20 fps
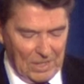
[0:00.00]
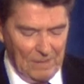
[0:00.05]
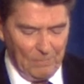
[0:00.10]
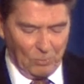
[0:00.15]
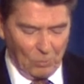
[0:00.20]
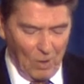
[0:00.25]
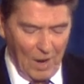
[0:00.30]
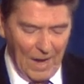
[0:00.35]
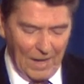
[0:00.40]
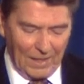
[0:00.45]
keep
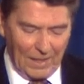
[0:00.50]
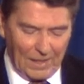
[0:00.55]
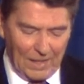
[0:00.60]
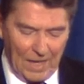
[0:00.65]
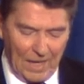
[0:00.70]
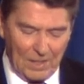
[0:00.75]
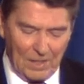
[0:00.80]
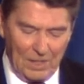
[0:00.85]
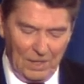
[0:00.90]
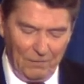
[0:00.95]
trying to
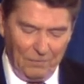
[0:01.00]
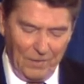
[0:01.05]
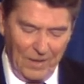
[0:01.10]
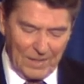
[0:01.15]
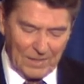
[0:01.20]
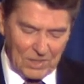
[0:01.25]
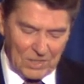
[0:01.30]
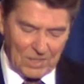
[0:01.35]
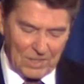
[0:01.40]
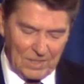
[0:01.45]
cut
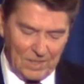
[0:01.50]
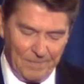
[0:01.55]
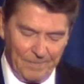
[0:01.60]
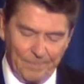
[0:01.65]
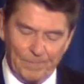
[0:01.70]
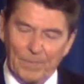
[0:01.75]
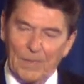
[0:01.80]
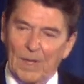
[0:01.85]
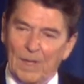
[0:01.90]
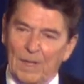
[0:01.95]
defense.
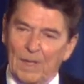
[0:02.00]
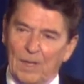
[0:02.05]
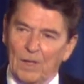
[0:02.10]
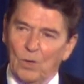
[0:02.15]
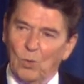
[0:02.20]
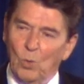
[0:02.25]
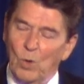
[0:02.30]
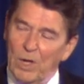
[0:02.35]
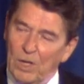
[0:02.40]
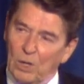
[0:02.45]

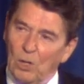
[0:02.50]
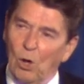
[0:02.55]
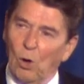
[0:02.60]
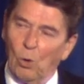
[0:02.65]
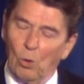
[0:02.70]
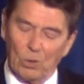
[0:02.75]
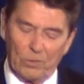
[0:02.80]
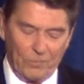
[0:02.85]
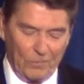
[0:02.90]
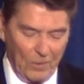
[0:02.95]
We'll
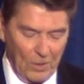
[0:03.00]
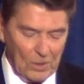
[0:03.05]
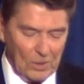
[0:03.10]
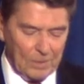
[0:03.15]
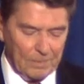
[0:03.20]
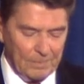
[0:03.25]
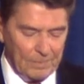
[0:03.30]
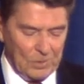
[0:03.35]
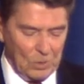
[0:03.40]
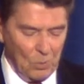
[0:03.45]
hold
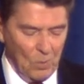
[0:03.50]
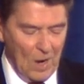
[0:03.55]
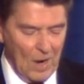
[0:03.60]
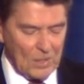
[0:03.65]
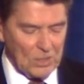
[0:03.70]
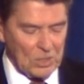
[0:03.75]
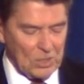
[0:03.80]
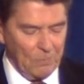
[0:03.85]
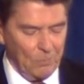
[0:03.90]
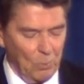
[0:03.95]
firm to
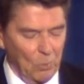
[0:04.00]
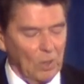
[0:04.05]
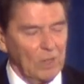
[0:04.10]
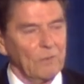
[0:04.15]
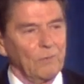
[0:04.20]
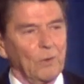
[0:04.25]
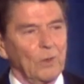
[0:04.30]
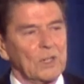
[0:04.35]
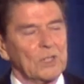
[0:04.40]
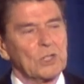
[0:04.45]
our
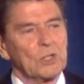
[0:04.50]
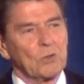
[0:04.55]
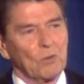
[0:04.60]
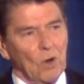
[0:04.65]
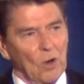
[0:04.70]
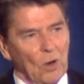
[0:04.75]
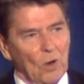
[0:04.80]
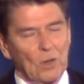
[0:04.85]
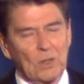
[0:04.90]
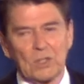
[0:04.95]
support for a
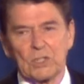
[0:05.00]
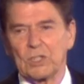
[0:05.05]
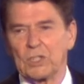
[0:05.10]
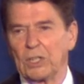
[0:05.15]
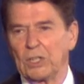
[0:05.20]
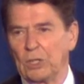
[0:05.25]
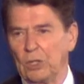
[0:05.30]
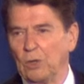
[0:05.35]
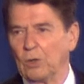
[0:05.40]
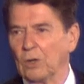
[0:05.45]
strong,
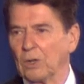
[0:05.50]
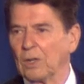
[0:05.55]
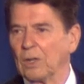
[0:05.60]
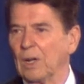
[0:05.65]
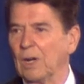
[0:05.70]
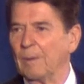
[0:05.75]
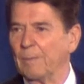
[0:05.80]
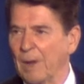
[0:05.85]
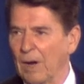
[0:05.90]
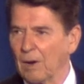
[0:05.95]
secure
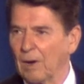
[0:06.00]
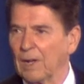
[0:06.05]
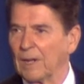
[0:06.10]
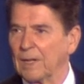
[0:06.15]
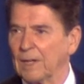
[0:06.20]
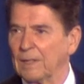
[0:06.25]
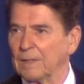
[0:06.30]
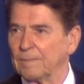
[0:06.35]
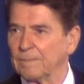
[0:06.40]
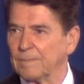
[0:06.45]

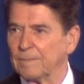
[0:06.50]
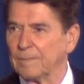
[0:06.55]
America.